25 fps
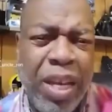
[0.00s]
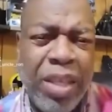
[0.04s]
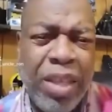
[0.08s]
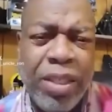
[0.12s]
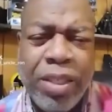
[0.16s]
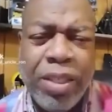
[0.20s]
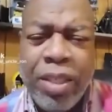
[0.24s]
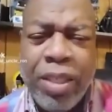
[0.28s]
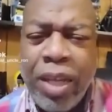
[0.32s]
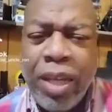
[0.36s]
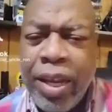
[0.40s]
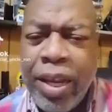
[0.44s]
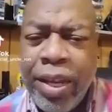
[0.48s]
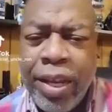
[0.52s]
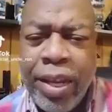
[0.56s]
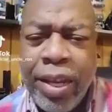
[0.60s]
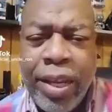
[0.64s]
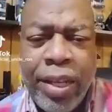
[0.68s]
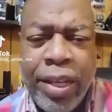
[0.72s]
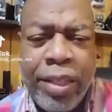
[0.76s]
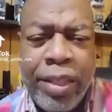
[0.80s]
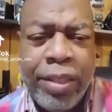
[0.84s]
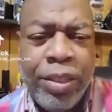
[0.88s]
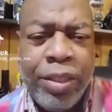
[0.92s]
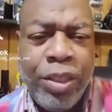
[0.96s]

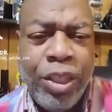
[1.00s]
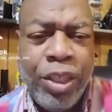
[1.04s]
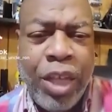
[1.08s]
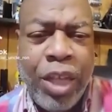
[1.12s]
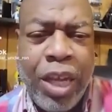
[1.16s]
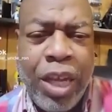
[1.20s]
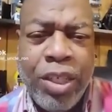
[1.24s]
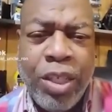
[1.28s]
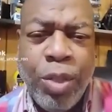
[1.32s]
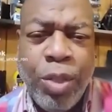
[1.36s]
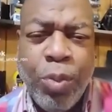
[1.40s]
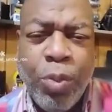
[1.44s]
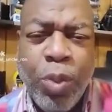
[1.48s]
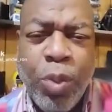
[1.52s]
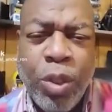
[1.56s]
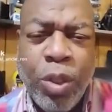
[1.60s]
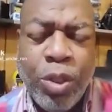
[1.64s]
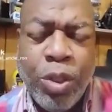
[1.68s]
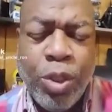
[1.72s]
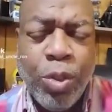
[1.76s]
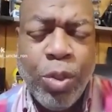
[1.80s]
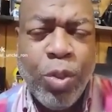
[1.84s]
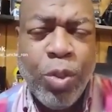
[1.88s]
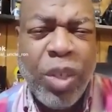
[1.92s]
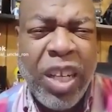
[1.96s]
Beyonce and Jay-Z will
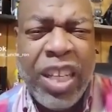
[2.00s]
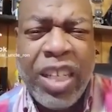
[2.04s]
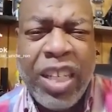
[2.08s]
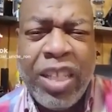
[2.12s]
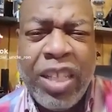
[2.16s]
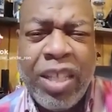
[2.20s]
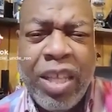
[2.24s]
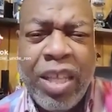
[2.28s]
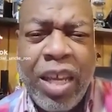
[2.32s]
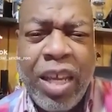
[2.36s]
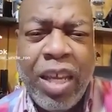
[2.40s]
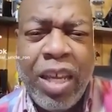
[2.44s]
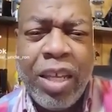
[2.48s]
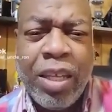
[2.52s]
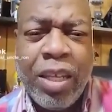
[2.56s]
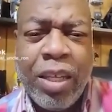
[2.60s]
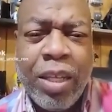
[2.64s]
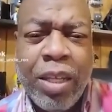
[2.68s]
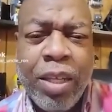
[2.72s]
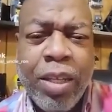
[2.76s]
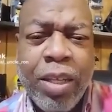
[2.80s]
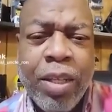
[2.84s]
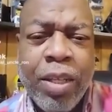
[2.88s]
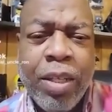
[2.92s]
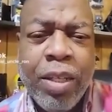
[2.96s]
do
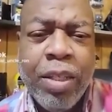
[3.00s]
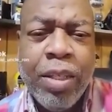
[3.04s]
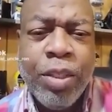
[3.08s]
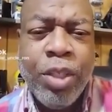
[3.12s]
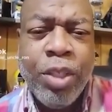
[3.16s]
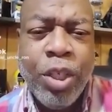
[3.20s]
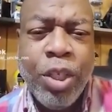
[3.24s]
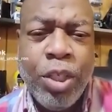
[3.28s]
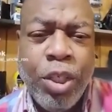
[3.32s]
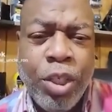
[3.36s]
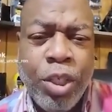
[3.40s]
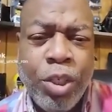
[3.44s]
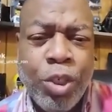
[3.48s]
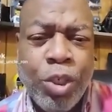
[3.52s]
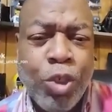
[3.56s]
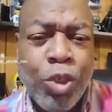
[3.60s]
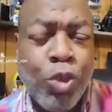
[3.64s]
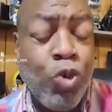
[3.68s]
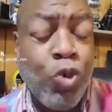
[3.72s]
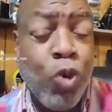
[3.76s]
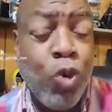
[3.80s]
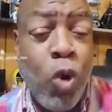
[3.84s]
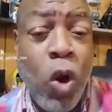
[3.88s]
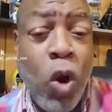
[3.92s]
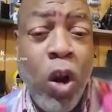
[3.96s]
anything to
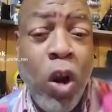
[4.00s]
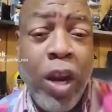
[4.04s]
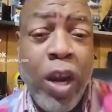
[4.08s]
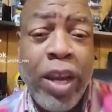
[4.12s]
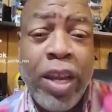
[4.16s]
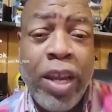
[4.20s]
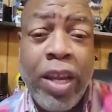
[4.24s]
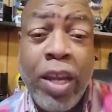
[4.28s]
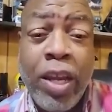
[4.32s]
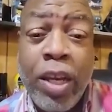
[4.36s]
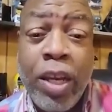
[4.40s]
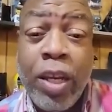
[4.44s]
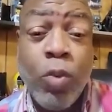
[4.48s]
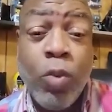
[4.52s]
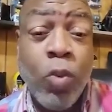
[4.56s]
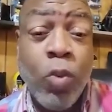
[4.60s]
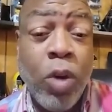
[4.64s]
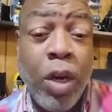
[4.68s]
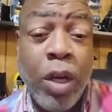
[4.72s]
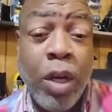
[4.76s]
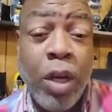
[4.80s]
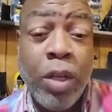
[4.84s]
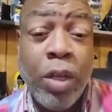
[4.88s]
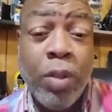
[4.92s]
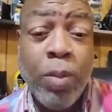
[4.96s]
destroy
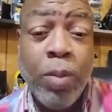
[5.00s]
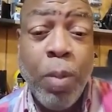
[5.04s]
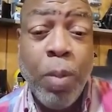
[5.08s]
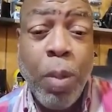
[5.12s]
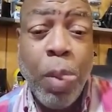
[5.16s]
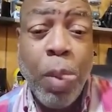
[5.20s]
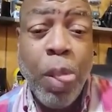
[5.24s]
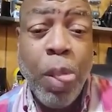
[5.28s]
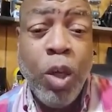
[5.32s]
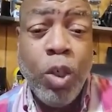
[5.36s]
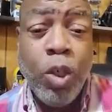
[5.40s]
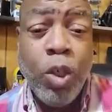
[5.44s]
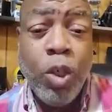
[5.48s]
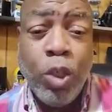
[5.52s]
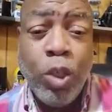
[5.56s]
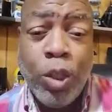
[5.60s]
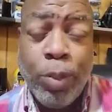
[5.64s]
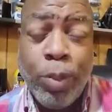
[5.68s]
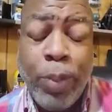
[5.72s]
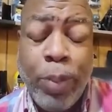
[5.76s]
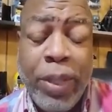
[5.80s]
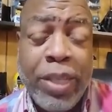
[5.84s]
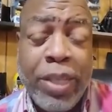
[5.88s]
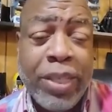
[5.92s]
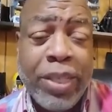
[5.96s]
anyone who
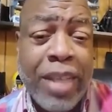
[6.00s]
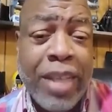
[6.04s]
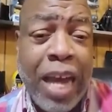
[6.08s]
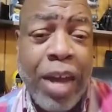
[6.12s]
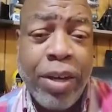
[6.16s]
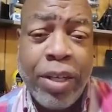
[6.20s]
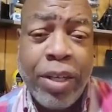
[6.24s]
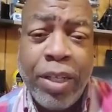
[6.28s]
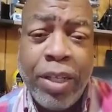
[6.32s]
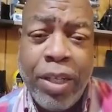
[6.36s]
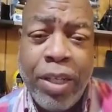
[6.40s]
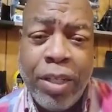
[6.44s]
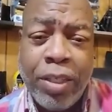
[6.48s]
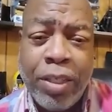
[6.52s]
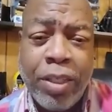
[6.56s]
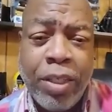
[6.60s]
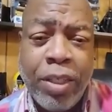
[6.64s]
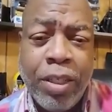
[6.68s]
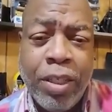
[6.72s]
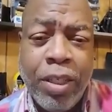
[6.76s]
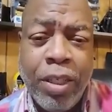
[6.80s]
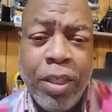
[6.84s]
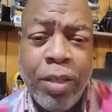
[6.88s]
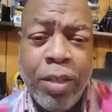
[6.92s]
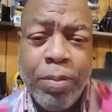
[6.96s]
speaks out
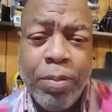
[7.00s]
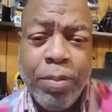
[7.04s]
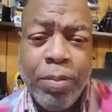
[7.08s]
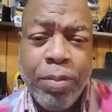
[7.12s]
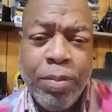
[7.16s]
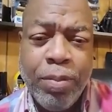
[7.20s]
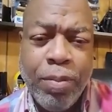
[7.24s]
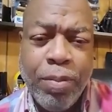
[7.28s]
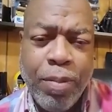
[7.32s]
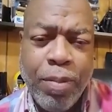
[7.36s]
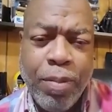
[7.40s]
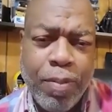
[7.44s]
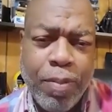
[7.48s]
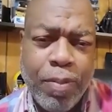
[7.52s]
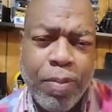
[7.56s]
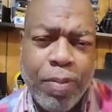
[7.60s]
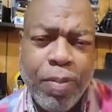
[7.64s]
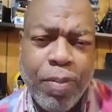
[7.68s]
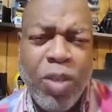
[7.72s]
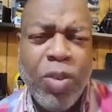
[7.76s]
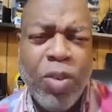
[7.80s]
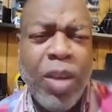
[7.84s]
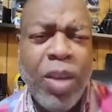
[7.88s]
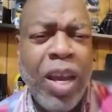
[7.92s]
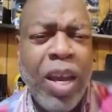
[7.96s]
against them.
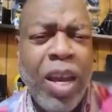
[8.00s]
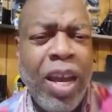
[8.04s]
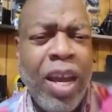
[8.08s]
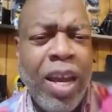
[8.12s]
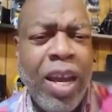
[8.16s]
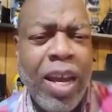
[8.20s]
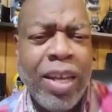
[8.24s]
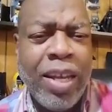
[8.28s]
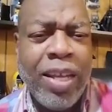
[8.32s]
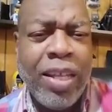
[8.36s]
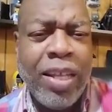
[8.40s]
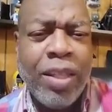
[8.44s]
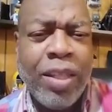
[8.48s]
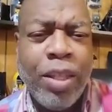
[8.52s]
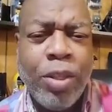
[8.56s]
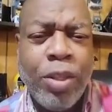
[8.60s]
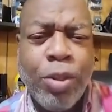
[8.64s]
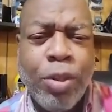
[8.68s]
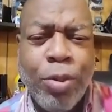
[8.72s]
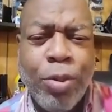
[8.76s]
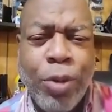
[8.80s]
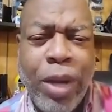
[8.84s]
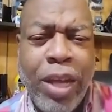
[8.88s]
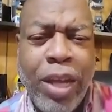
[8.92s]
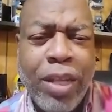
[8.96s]
Okay, I get
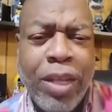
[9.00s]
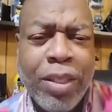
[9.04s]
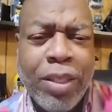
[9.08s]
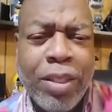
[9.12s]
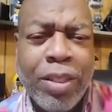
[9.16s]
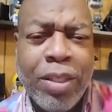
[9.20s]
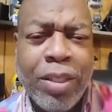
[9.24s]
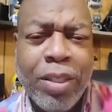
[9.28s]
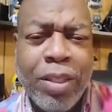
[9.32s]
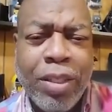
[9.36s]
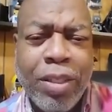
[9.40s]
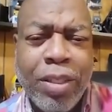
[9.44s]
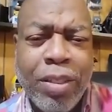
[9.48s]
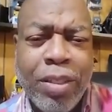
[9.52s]
the threats,